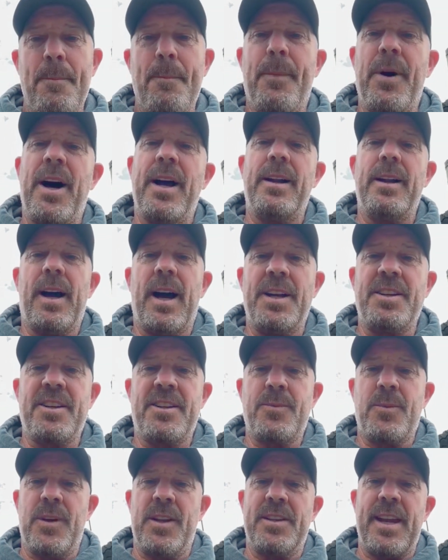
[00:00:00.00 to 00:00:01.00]
but I
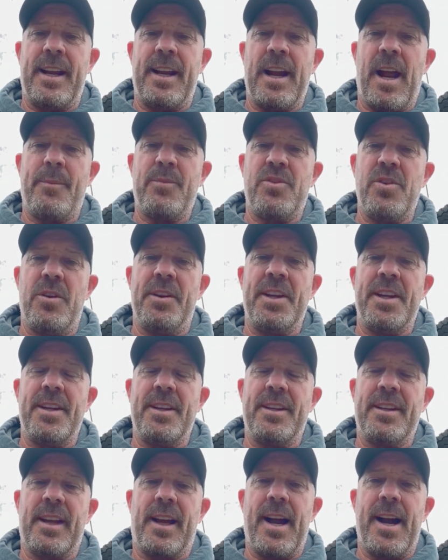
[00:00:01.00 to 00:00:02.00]
just want to take an opportunity
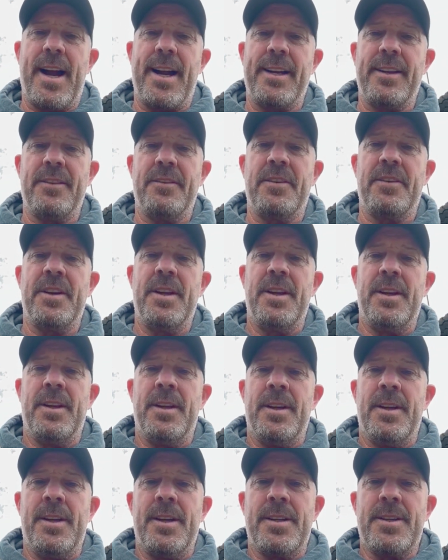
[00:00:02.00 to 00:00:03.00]
to kind of
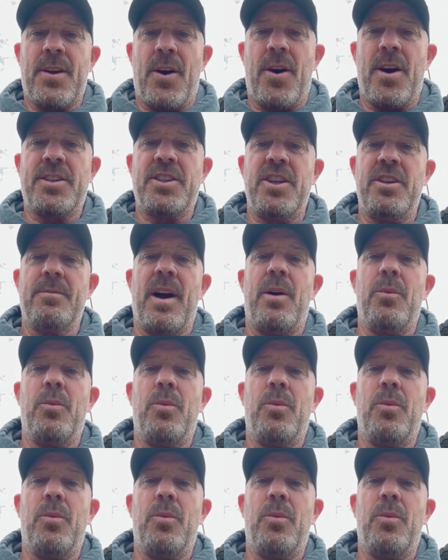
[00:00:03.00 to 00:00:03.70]
talk to you about